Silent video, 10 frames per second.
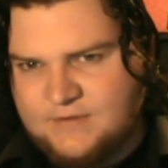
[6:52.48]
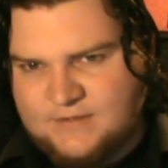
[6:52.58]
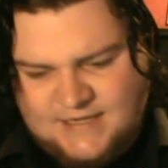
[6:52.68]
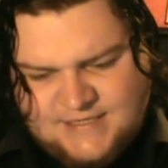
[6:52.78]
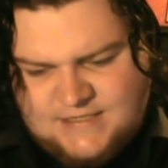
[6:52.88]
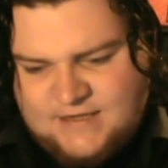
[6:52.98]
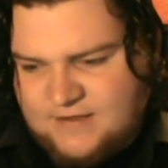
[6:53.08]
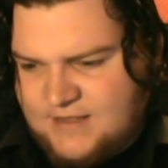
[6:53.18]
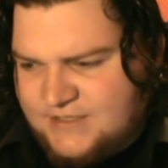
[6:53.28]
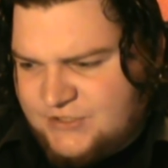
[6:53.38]

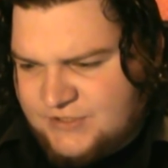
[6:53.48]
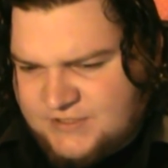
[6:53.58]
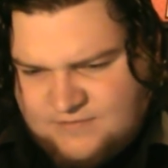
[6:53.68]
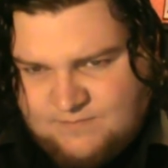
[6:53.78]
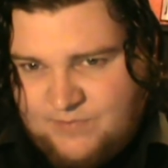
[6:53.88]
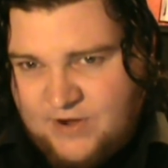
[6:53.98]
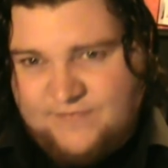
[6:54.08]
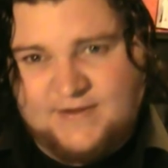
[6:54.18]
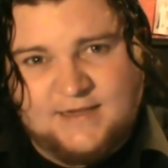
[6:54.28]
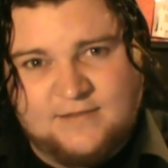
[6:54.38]
Disney is just
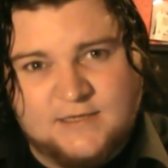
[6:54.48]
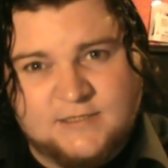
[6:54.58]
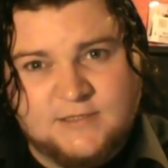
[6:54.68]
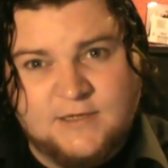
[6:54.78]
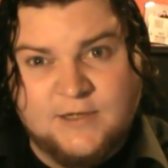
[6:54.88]
perfect at this.